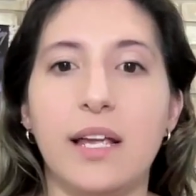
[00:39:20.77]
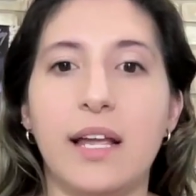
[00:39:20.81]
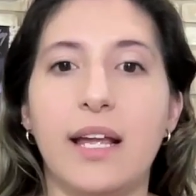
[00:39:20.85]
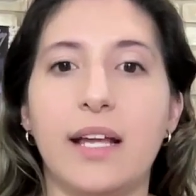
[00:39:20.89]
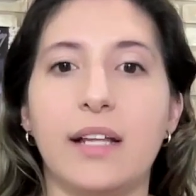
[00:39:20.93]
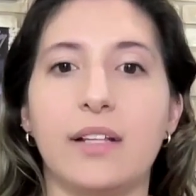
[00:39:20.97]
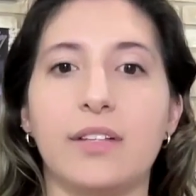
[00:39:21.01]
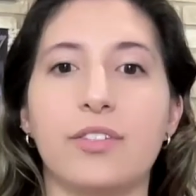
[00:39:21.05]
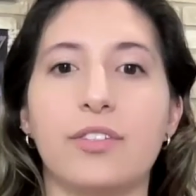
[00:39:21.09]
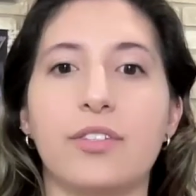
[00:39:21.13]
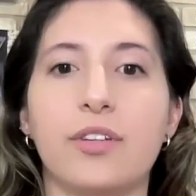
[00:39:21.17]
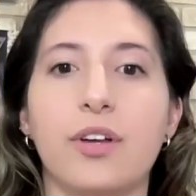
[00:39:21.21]

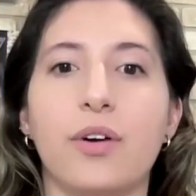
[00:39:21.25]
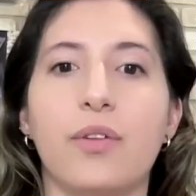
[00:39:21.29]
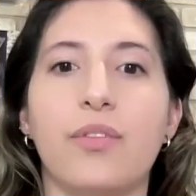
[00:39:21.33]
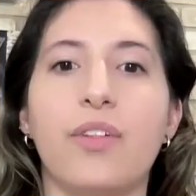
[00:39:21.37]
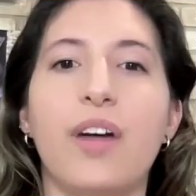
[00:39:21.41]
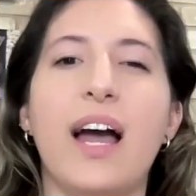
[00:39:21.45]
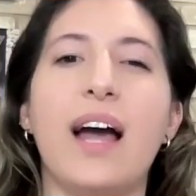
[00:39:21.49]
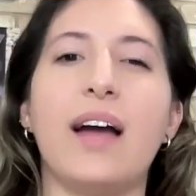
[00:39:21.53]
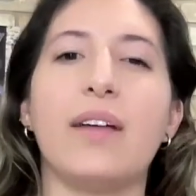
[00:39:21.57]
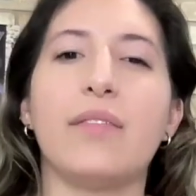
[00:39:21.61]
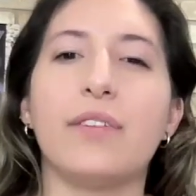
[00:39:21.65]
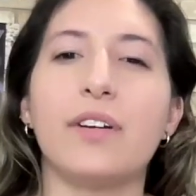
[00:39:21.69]
And so
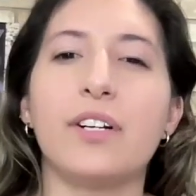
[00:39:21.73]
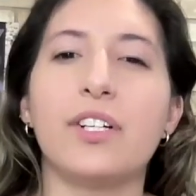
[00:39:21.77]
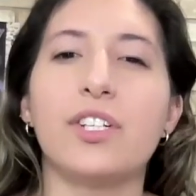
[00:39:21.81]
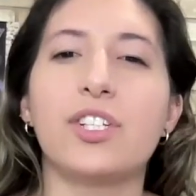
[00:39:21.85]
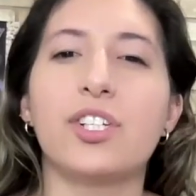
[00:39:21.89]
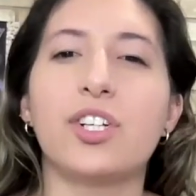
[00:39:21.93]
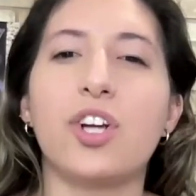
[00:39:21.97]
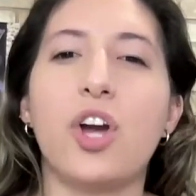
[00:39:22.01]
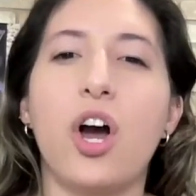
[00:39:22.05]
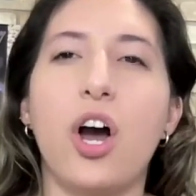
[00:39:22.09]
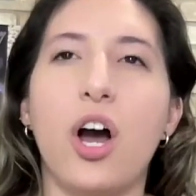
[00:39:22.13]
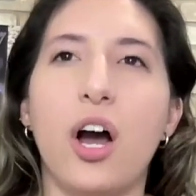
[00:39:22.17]
the
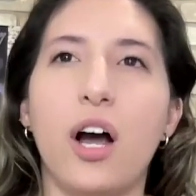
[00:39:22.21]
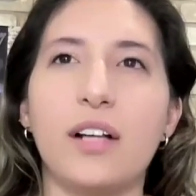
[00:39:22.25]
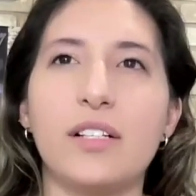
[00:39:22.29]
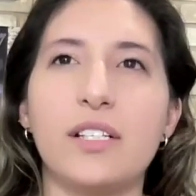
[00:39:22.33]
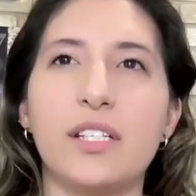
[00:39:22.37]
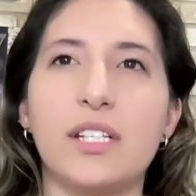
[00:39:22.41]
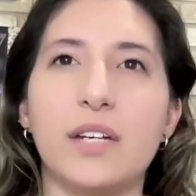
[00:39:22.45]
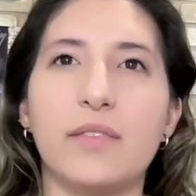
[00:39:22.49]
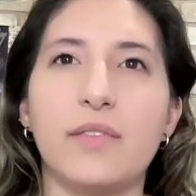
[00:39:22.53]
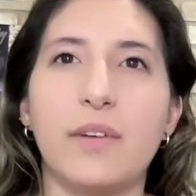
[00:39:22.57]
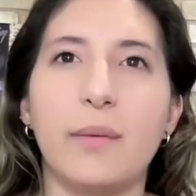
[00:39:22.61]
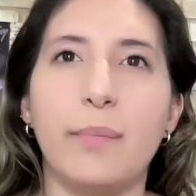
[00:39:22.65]
average
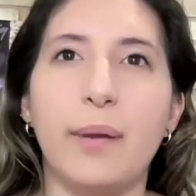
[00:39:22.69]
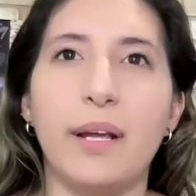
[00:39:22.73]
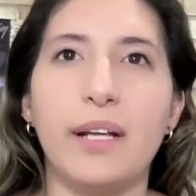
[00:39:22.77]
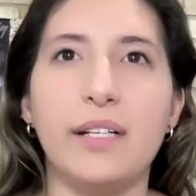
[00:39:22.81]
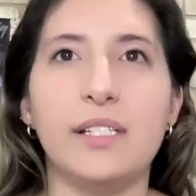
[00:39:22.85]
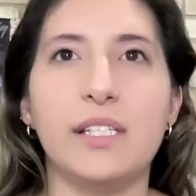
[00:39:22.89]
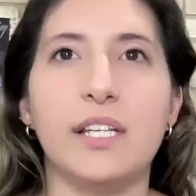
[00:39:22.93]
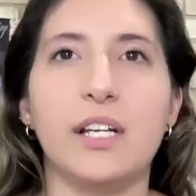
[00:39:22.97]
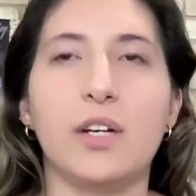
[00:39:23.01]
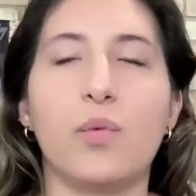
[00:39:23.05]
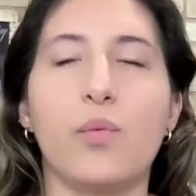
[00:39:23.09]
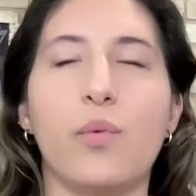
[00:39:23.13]
cost of a
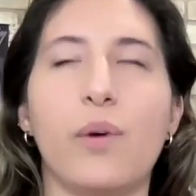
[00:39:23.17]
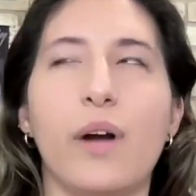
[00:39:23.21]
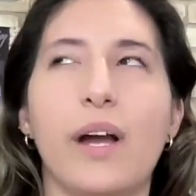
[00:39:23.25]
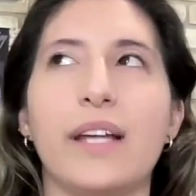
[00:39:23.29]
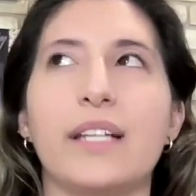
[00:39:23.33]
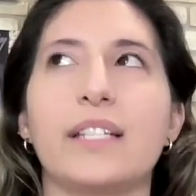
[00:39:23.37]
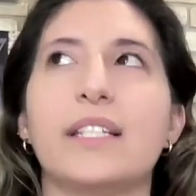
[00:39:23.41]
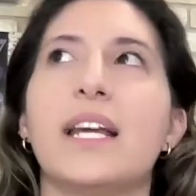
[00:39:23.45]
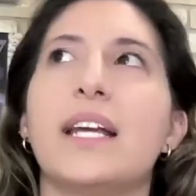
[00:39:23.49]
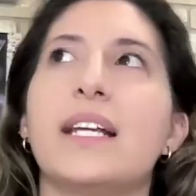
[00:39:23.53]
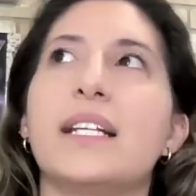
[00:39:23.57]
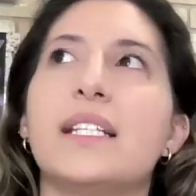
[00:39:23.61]
basic
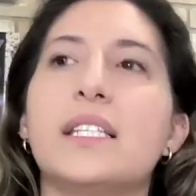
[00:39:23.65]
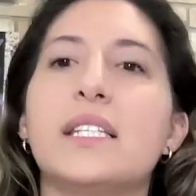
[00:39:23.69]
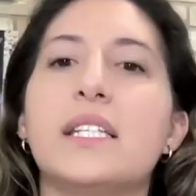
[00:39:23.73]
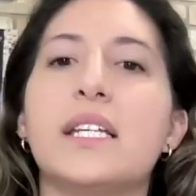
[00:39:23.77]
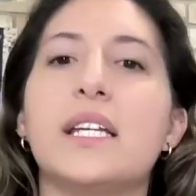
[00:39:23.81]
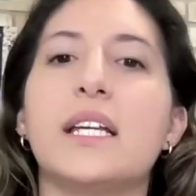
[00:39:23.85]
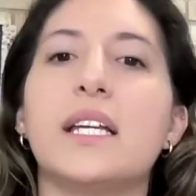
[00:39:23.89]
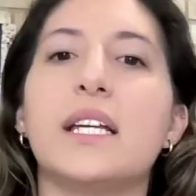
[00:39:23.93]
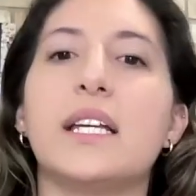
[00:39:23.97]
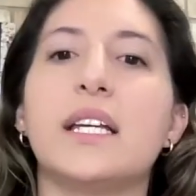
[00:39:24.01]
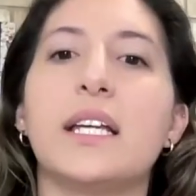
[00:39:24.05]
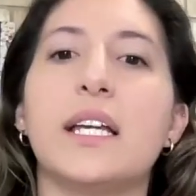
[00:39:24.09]
wine
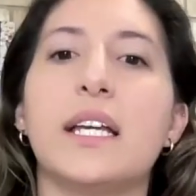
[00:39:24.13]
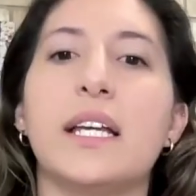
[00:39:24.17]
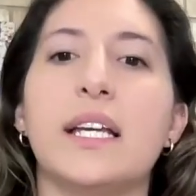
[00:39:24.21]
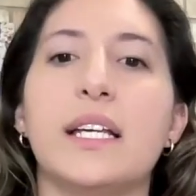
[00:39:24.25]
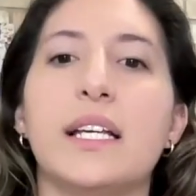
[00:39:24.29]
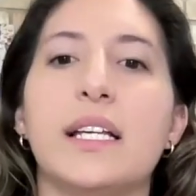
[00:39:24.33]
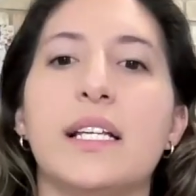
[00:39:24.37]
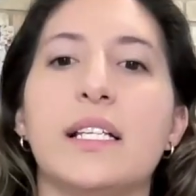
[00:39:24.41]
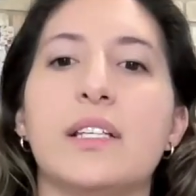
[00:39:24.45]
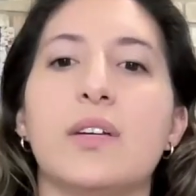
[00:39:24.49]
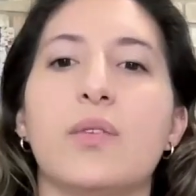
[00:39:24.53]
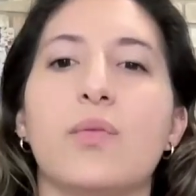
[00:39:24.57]
tasting
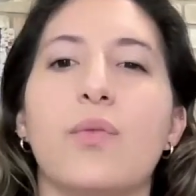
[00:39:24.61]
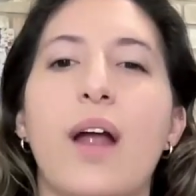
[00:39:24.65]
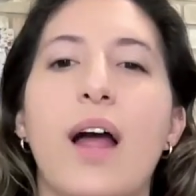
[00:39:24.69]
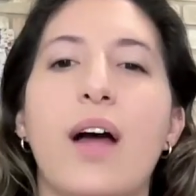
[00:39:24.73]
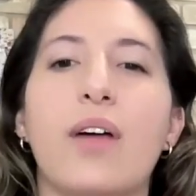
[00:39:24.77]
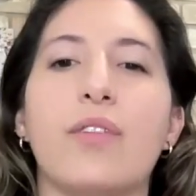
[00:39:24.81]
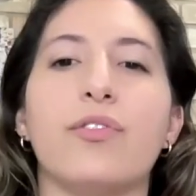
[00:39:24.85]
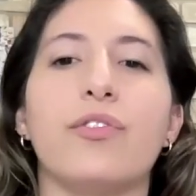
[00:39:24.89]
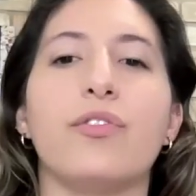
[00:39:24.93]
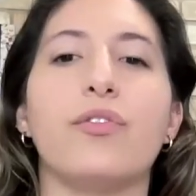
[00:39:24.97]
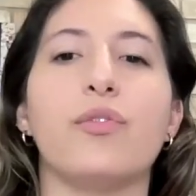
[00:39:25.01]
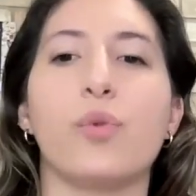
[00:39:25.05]
is
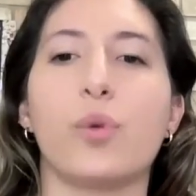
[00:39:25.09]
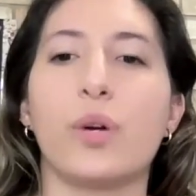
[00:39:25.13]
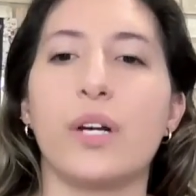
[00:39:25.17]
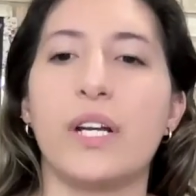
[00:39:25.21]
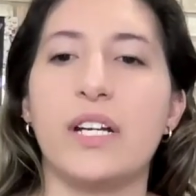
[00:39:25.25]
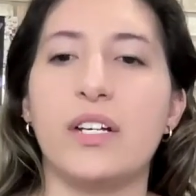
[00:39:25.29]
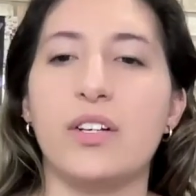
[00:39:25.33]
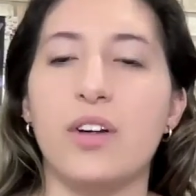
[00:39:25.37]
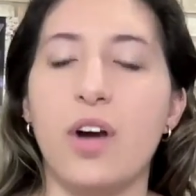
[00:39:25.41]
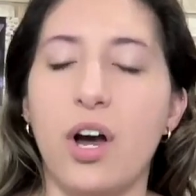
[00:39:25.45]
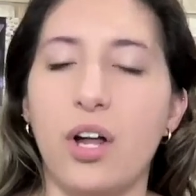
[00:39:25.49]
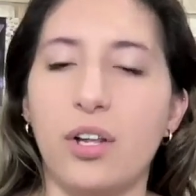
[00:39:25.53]
around
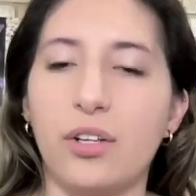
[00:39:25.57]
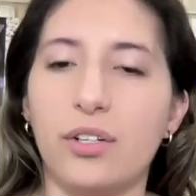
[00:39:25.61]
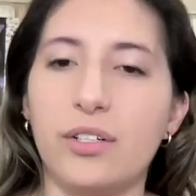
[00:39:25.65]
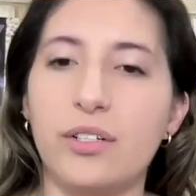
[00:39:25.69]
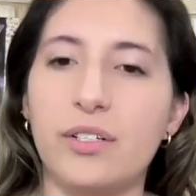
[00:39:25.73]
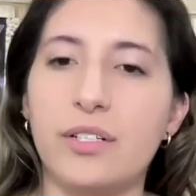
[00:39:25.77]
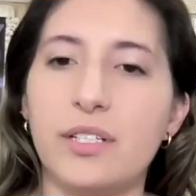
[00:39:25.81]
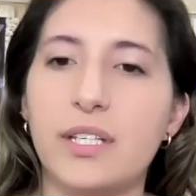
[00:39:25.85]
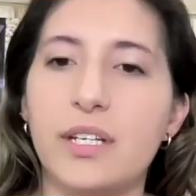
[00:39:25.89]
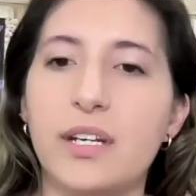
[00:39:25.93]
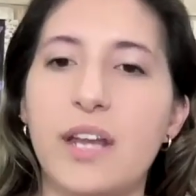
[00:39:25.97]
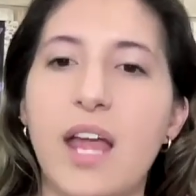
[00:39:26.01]

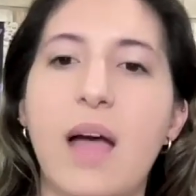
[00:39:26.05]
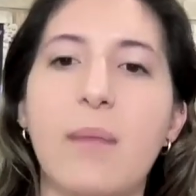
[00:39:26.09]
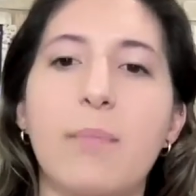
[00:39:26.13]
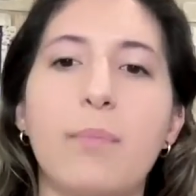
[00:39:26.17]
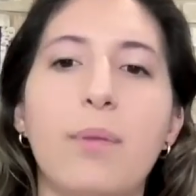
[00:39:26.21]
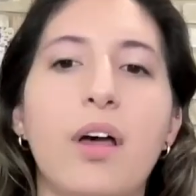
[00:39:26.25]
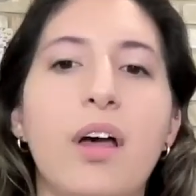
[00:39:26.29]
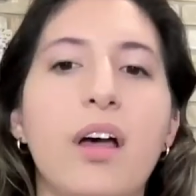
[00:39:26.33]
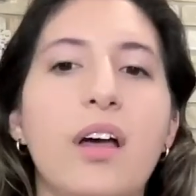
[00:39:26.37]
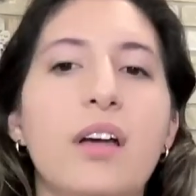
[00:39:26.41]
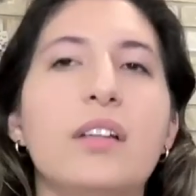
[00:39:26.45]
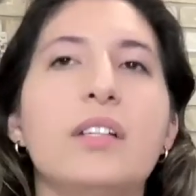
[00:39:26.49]
$40 in
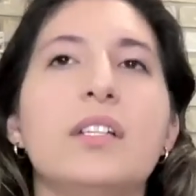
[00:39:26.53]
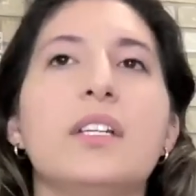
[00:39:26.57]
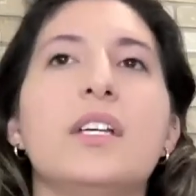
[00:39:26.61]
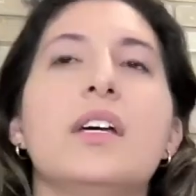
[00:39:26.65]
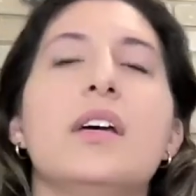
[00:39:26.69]
Napa.